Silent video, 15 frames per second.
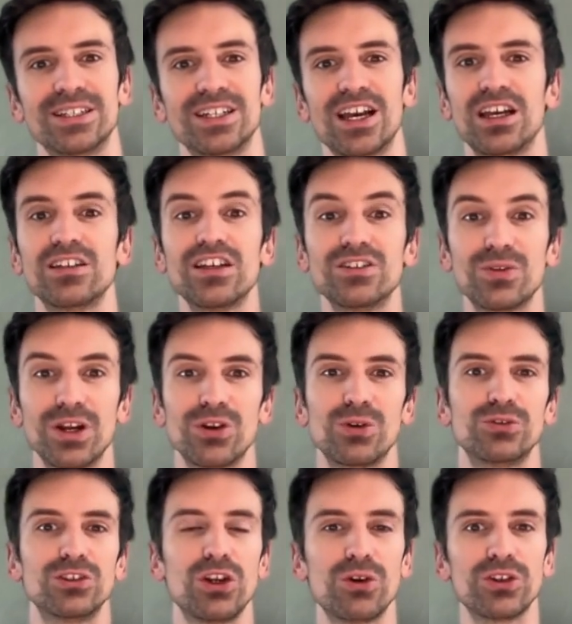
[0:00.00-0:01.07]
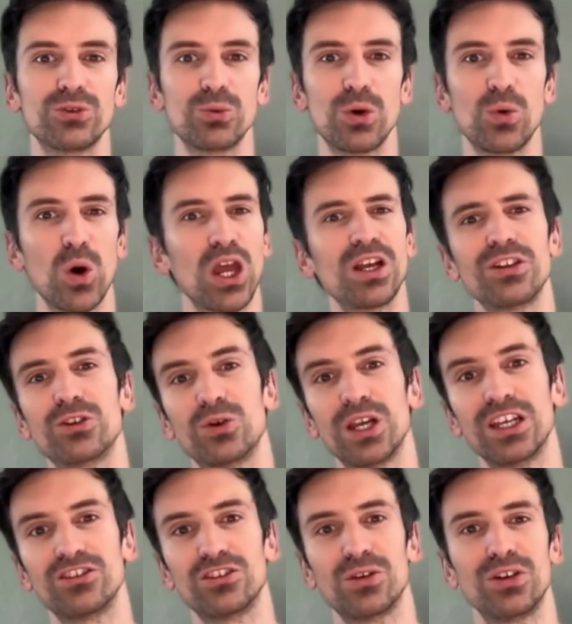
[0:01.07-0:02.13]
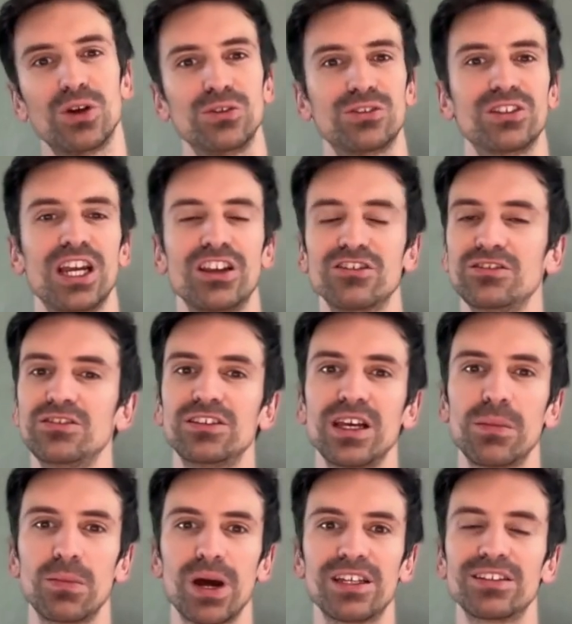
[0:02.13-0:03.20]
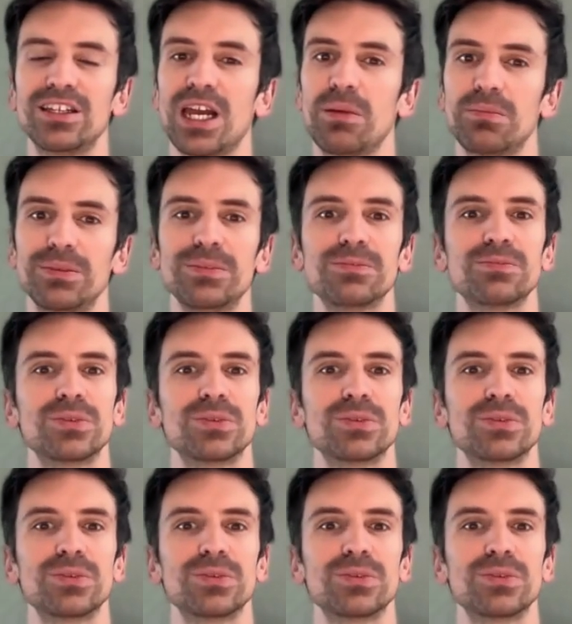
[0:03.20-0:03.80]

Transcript: In this video series, we'll walk through each of those stages step by step.